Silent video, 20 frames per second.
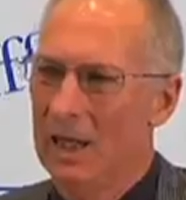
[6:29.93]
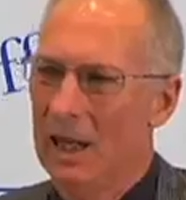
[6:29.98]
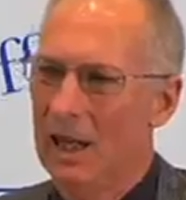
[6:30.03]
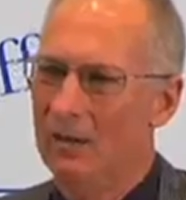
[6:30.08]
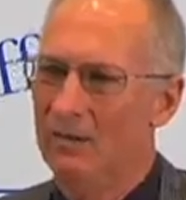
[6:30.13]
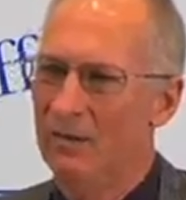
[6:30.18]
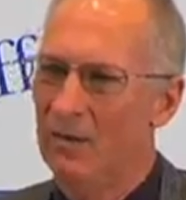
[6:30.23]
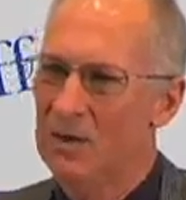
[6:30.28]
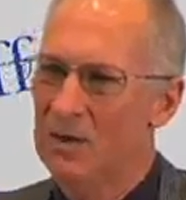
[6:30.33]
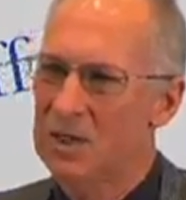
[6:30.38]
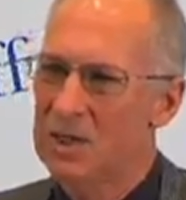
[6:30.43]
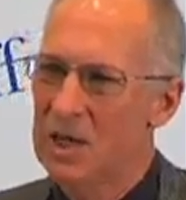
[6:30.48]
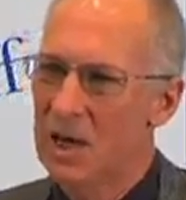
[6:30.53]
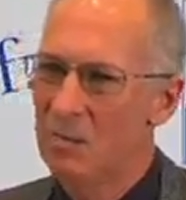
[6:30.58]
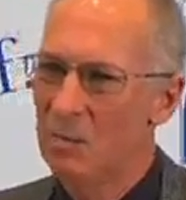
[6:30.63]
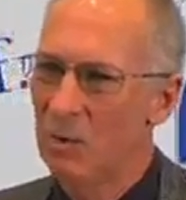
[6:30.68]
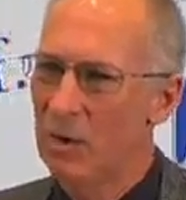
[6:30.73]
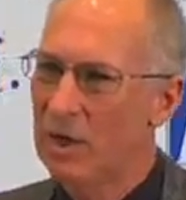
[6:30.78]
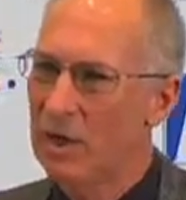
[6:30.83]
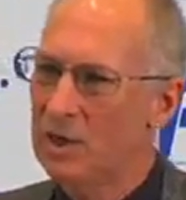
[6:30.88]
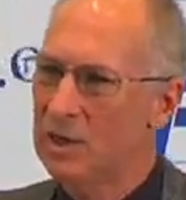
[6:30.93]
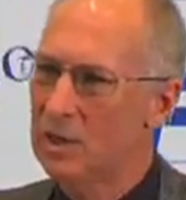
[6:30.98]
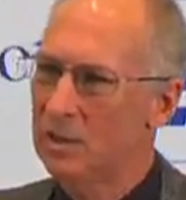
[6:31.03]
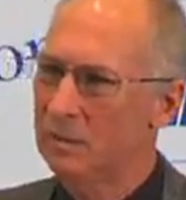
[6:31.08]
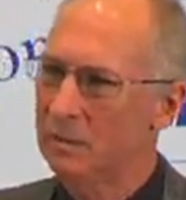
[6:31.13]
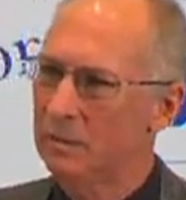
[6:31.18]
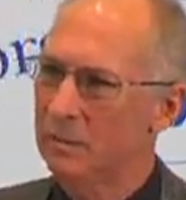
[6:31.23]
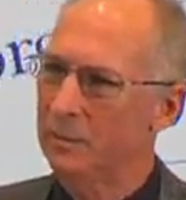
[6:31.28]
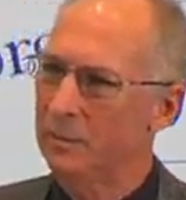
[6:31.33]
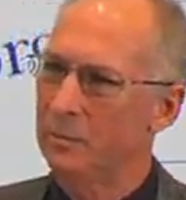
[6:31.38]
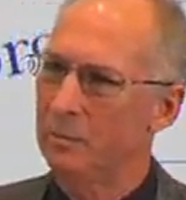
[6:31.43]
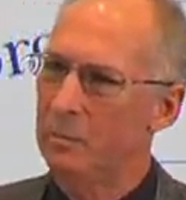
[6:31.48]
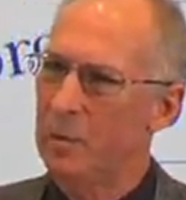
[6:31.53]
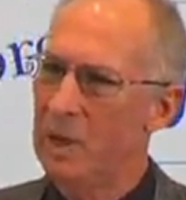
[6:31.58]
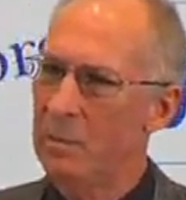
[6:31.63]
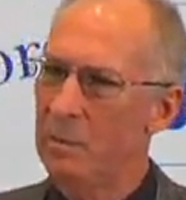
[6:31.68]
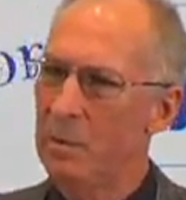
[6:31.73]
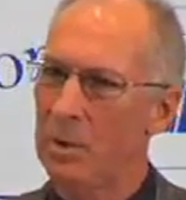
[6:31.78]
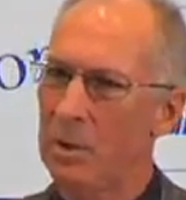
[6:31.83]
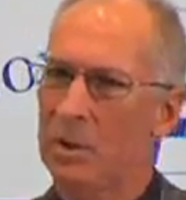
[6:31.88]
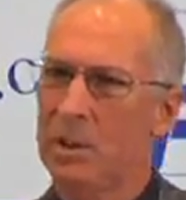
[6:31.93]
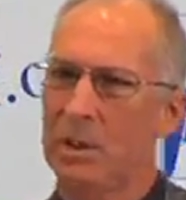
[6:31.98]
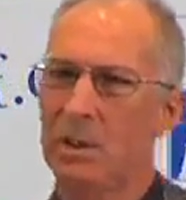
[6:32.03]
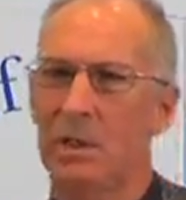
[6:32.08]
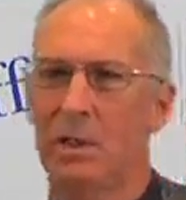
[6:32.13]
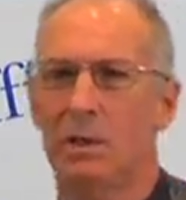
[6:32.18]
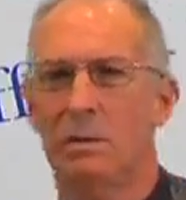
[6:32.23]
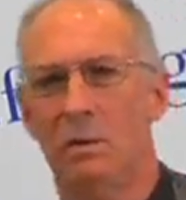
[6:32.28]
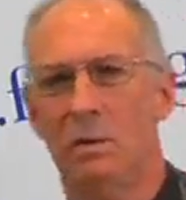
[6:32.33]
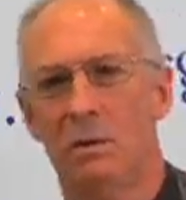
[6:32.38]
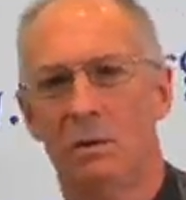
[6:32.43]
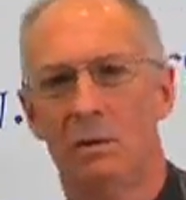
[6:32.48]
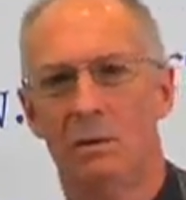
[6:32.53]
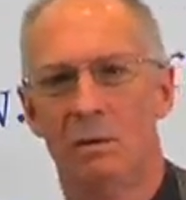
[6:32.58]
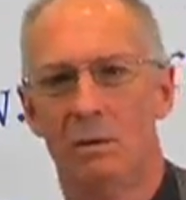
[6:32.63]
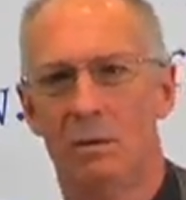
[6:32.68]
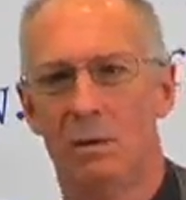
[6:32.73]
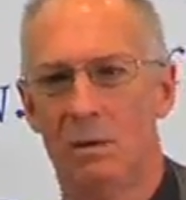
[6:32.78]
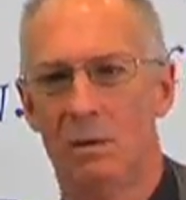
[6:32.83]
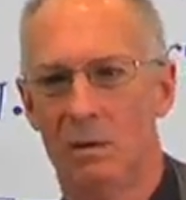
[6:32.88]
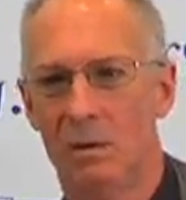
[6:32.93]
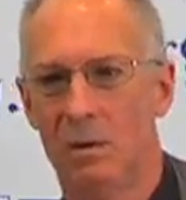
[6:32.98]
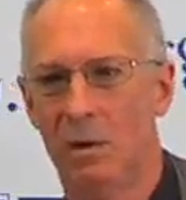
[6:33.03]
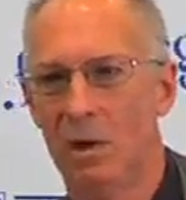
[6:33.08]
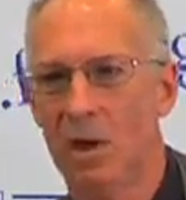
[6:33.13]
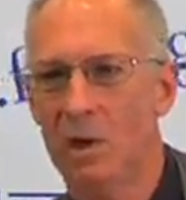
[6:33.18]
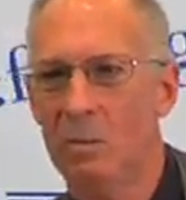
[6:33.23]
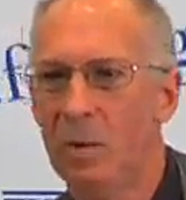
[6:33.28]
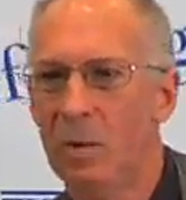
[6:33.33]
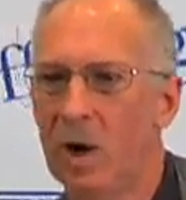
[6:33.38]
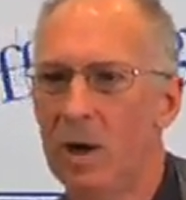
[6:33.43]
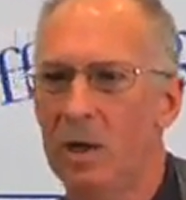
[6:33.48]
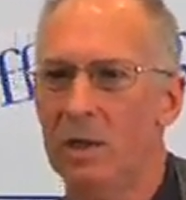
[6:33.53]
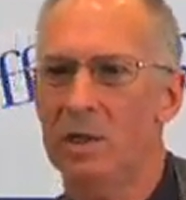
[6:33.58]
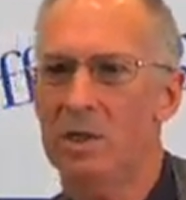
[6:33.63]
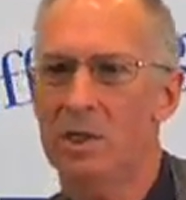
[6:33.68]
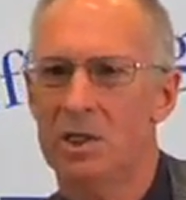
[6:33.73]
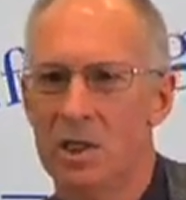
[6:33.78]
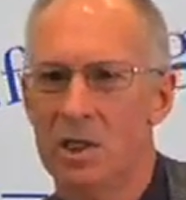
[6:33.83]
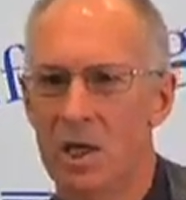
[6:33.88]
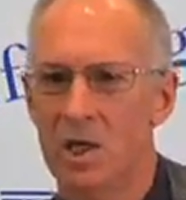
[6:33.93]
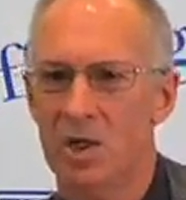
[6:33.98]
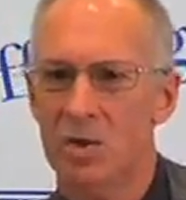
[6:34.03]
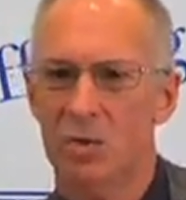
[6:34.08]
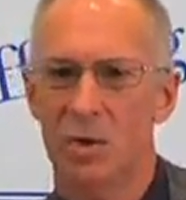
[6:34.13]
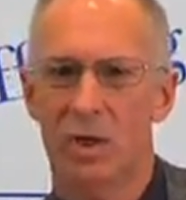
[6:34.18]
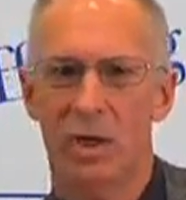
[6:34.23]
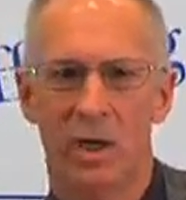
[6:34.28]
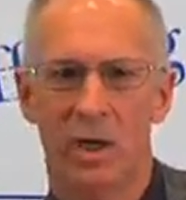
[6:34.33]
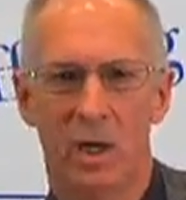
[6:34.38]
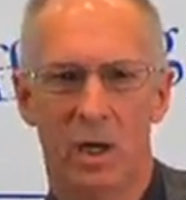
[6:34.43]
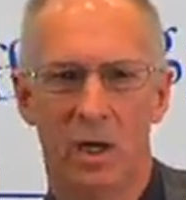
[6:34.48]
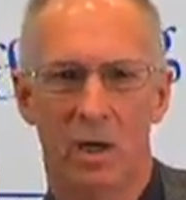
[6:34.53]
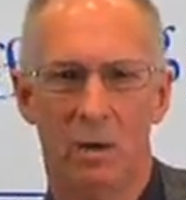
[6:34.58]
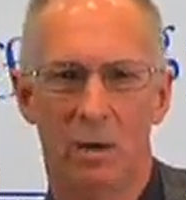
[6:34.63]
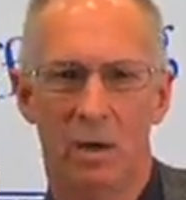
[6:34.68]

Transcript: And for some reason, people in the early part of this century